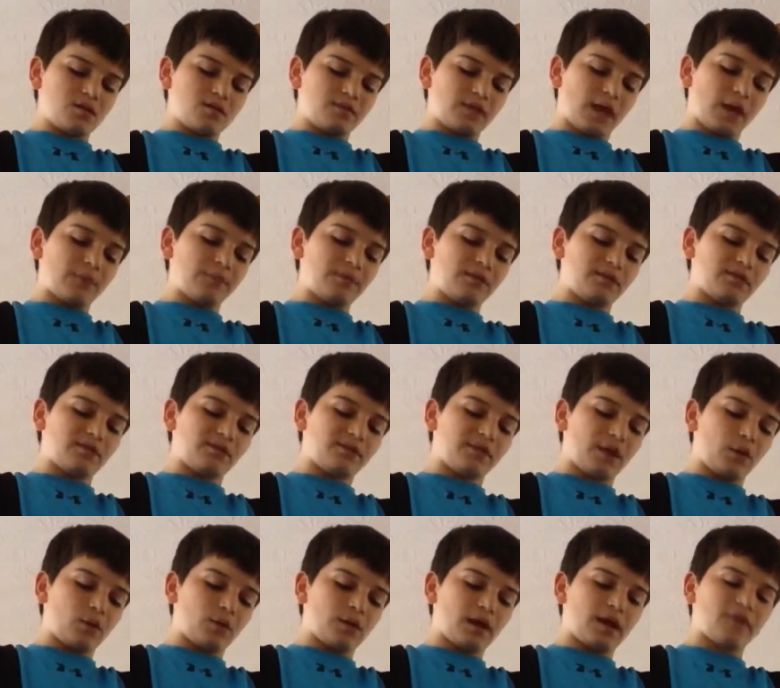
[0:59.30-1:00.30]
that means that
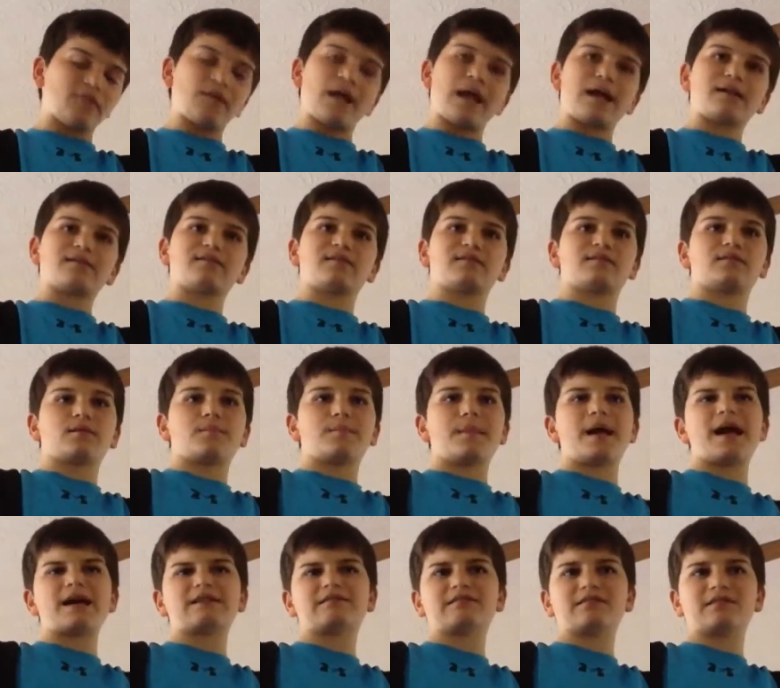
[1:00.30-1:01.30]
they would have access to
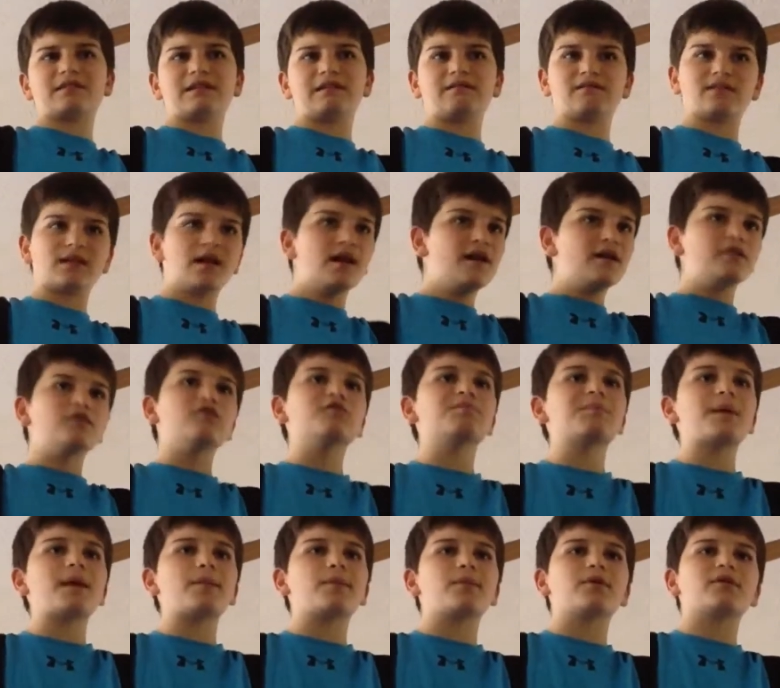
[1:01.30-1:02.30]
magazines,
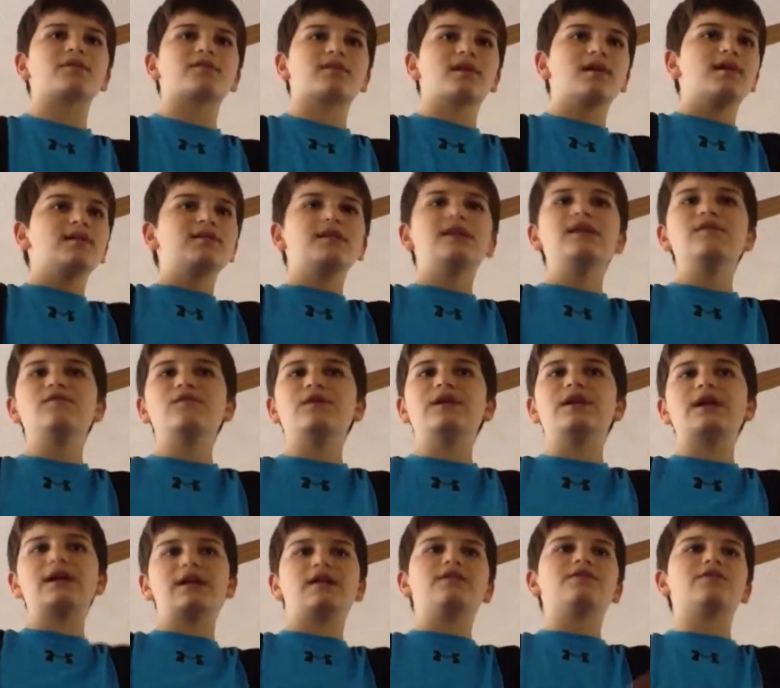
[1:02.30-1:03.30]
newspapers,
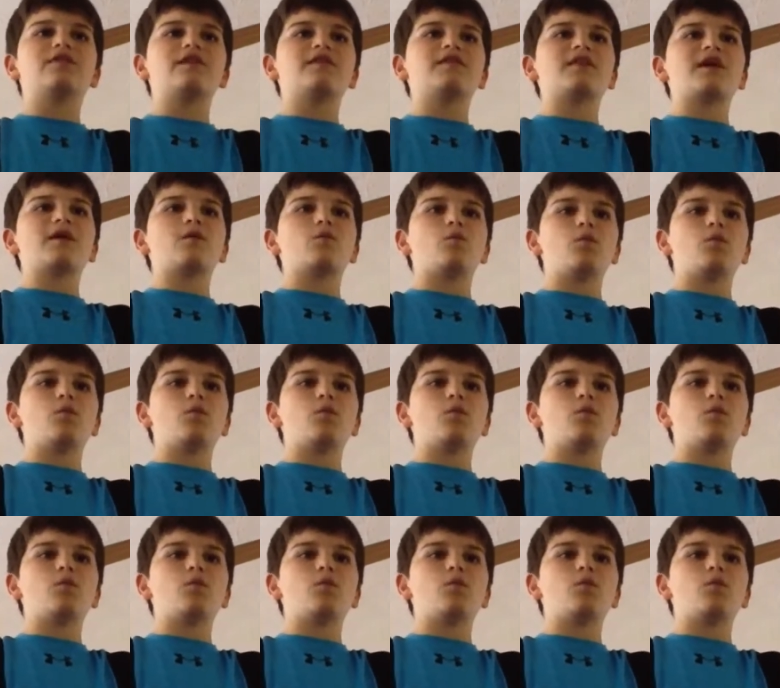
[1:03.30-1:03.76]
TV, anything they